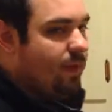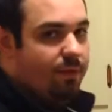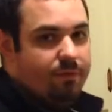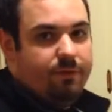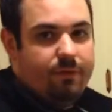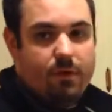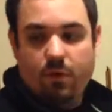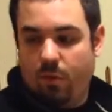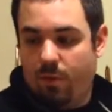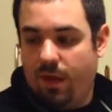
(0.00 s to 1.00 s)
If
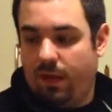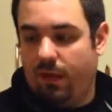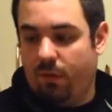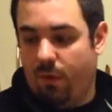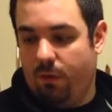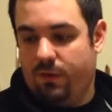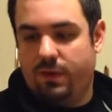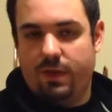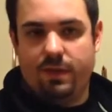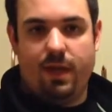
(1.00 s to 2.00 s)
we're making a roast,
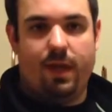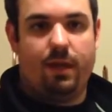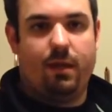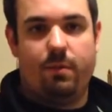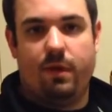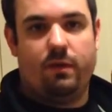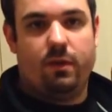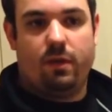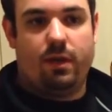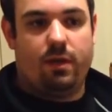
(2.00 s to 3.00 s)
let's say a big
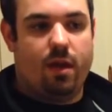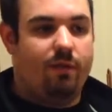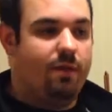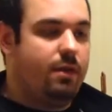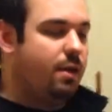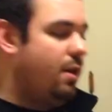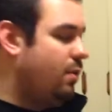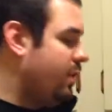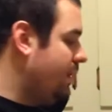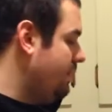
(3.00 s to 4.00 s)
turkey in the oven,
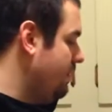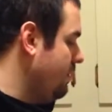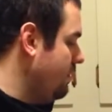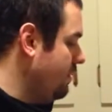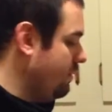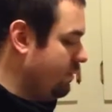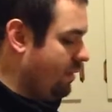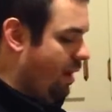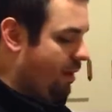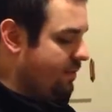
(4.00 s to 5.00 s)
we can do
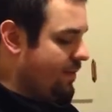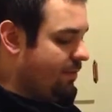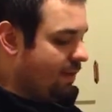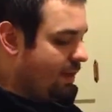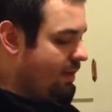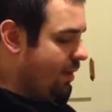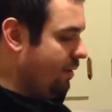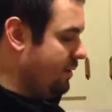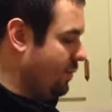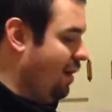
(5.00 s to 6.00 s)
something in
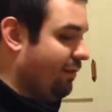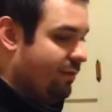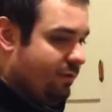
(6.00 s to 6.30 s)
here as well for